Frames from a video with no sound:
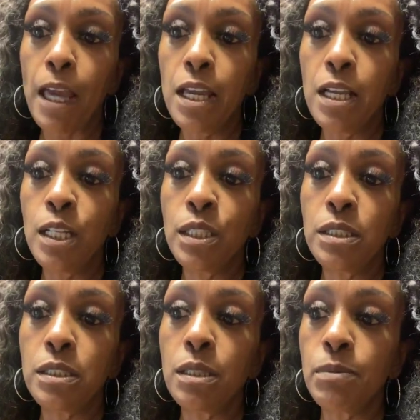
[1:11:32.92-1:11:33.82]

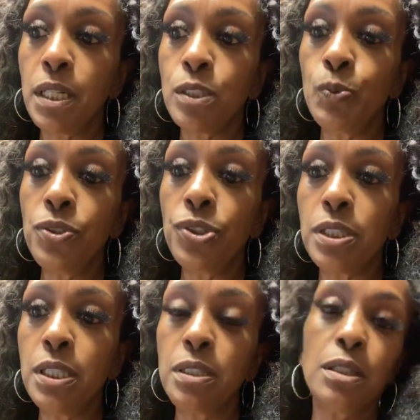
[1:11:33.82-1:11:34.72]
And sometimes we
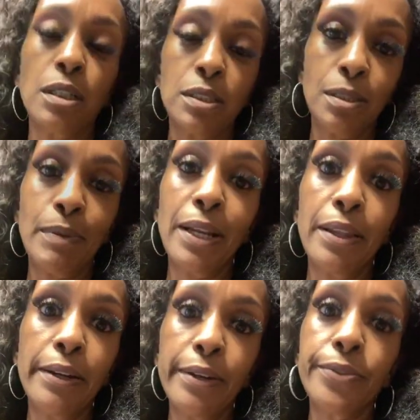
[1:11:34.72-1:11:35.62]
just need to talk to somebody
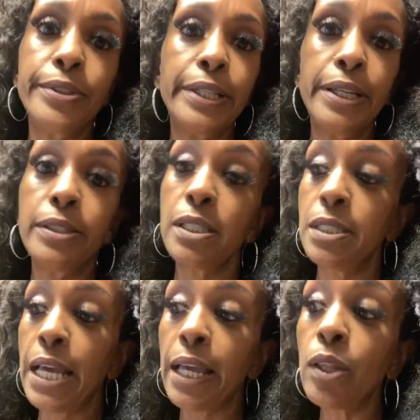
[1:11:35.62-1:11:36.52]
that understands
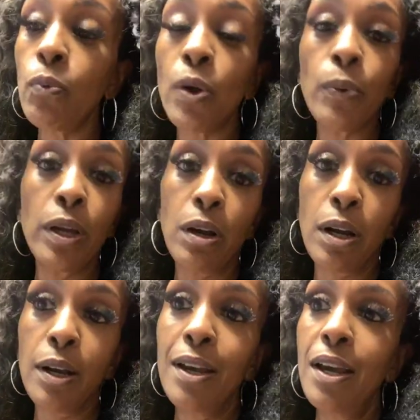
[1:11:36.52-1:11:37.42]
exactly where we
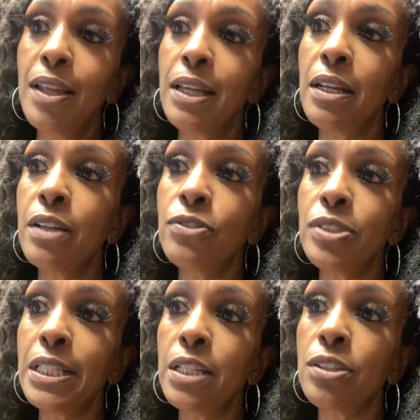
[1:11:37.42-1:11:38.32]
are, that
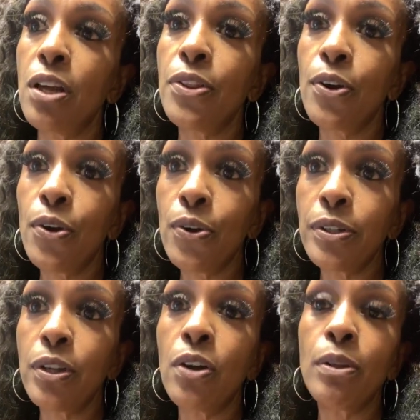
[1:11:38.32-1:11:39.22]
understands all the
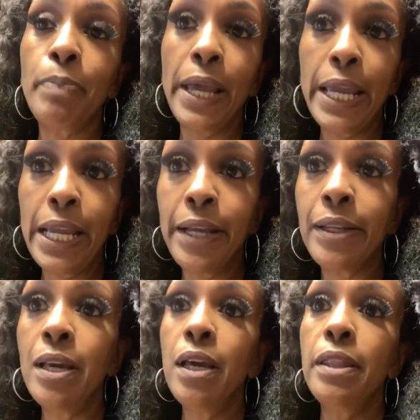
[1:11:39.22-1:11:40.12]
hurt and all the
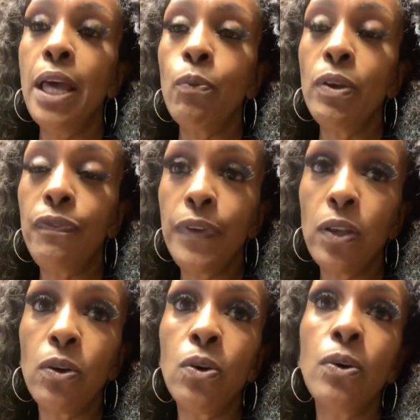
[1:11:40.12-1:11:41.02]
pain that we
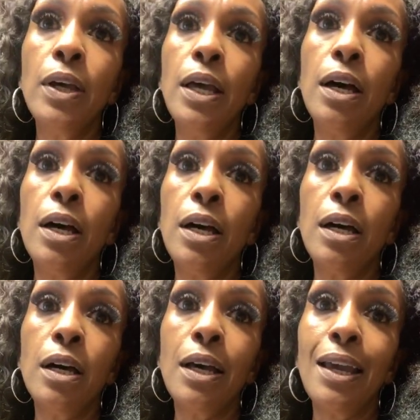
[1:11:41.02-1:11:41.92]
feel,
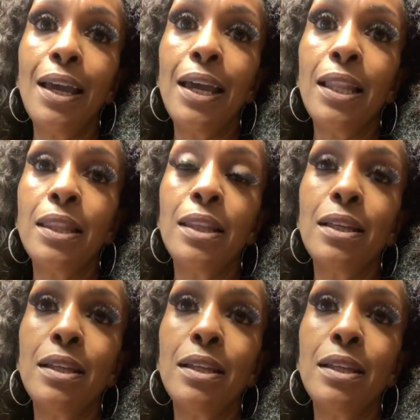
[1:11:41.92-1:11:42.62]
and